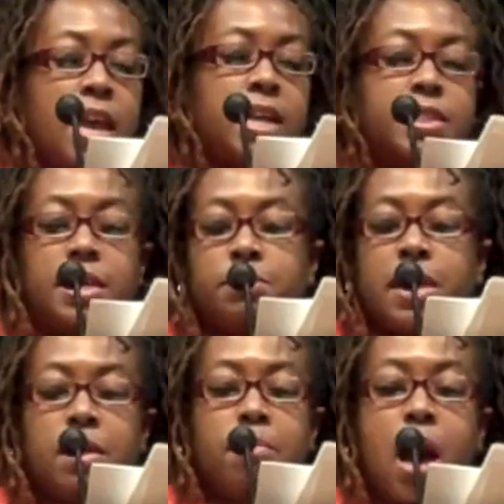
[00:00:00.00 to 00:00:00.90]
It seems
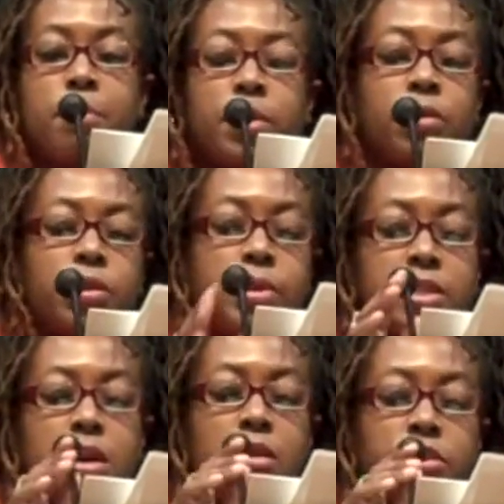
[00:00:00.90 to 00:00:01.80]
that in popular
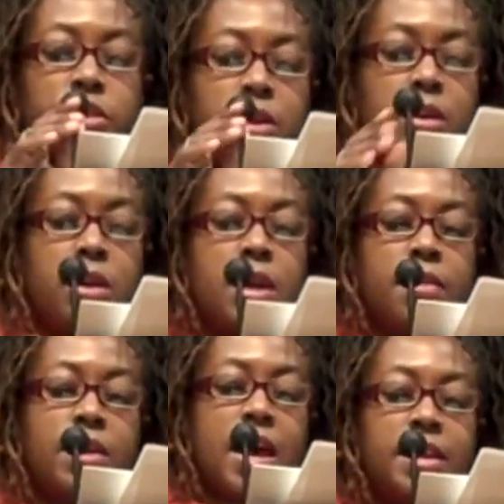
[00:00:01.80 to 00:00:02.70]
U.S. culture,
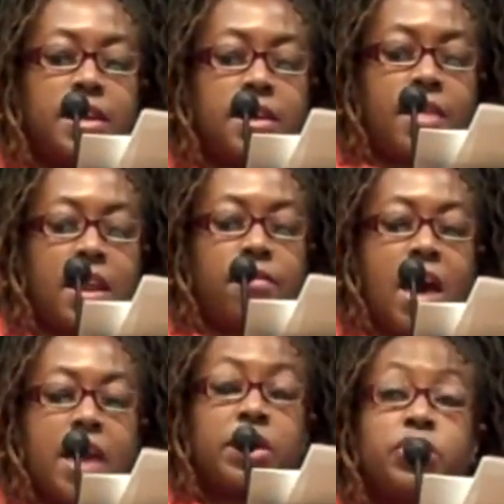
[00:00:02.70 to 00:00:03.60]
the idea that if
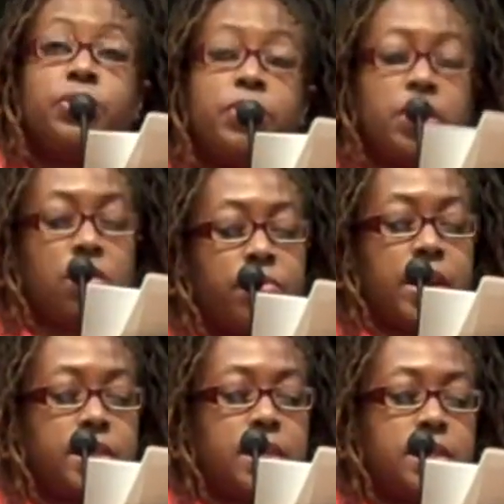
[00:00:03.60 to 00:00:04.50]
attitudinal
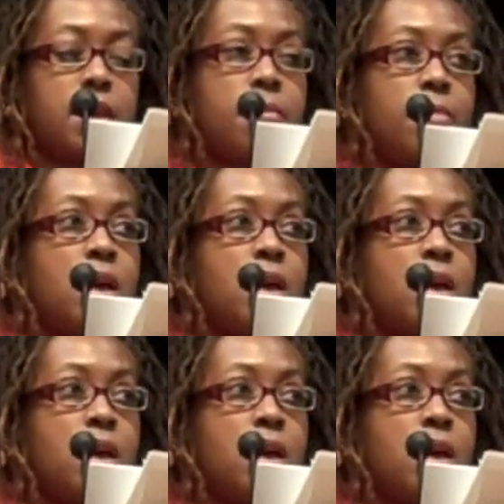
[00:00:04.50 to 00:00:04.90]
racism,